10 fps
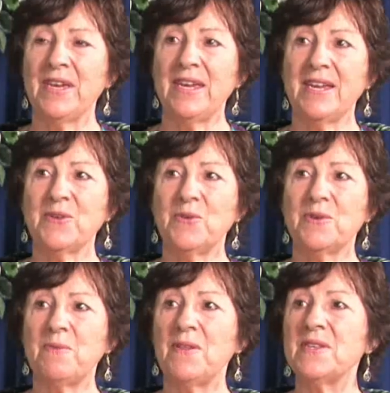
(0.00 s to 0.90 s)
He called
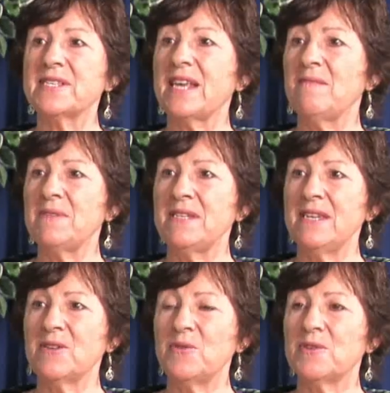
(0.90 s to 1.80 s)
upon the salmon,
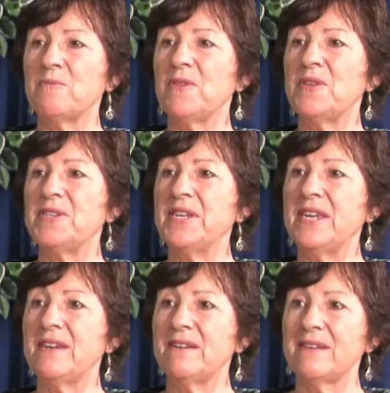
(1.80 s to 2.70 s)
he called upon the
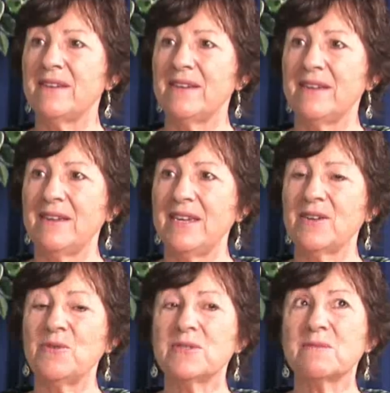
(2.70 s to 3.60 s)
deer, he
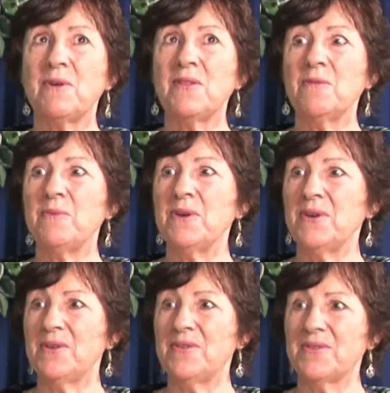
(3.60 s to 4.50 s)
calls upon the
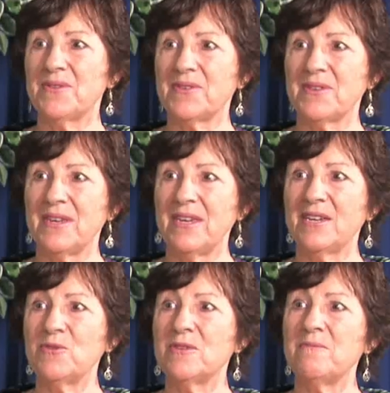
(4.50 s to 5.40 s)
birds. He
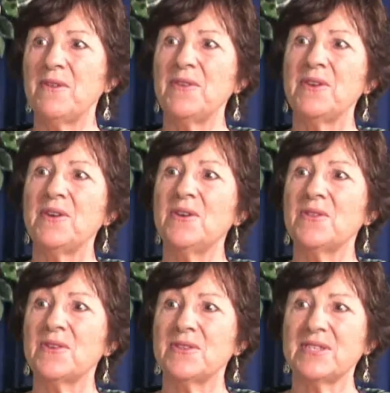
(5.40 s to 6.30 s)
called upon the
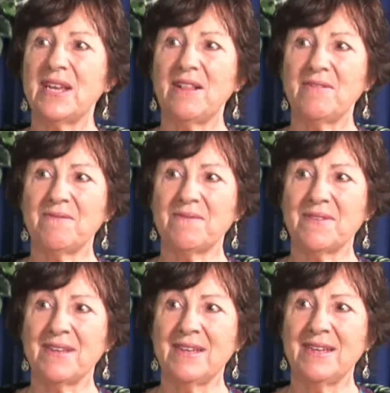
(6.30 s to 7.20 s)
earth herself,
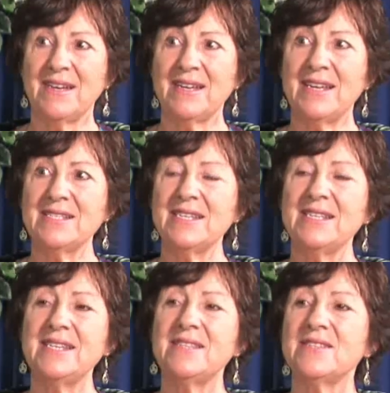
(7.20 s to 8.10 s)
and as he
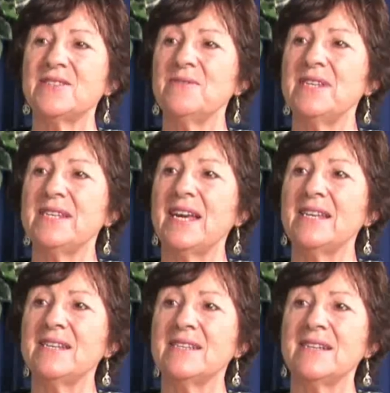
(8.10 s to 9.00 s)
did, the
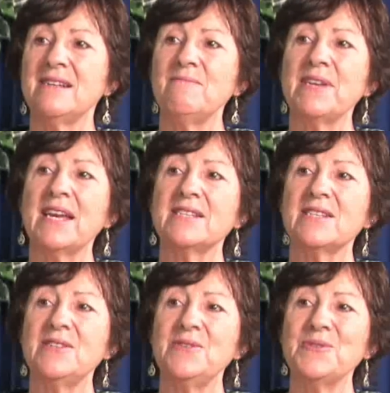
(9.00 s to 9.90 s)
Tuatha began
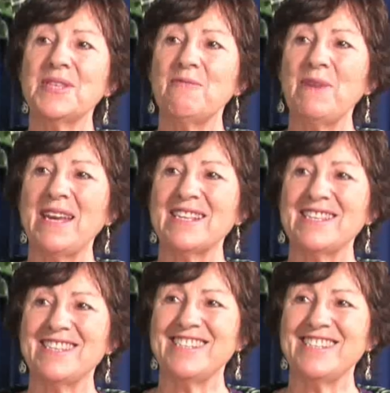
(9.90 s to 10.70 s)
to lose their battle.